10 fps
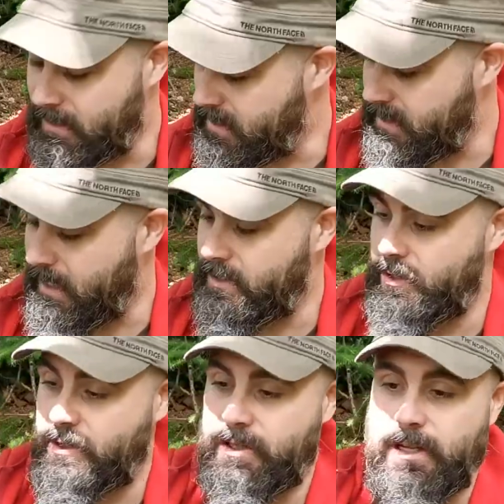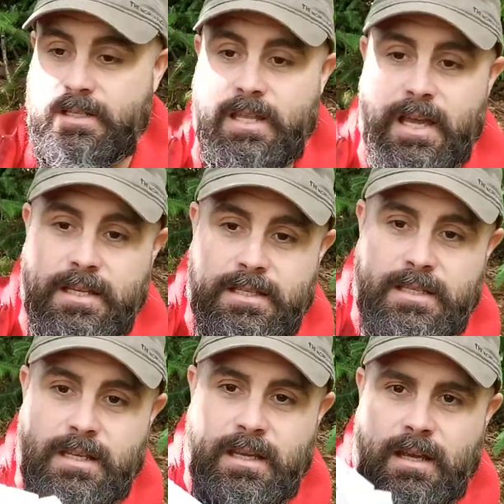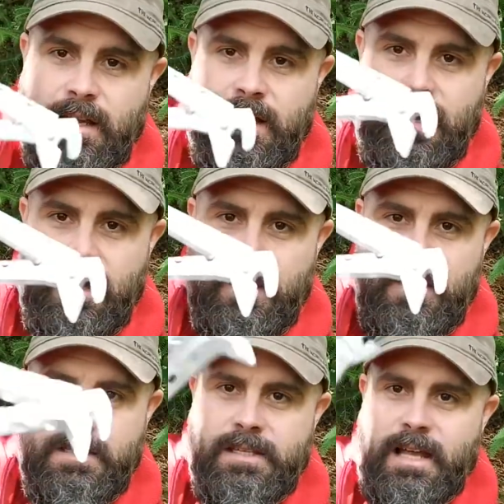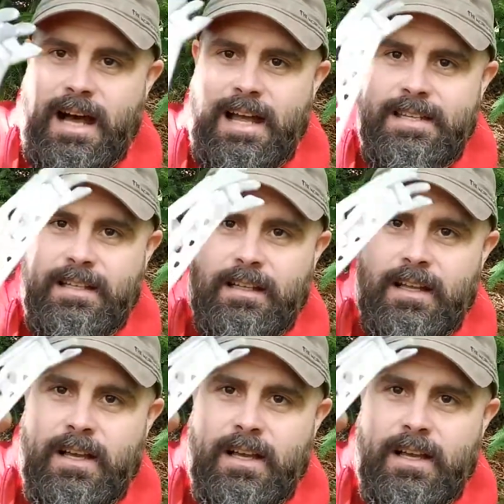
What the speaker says: design touch, and it's this. This is the handle.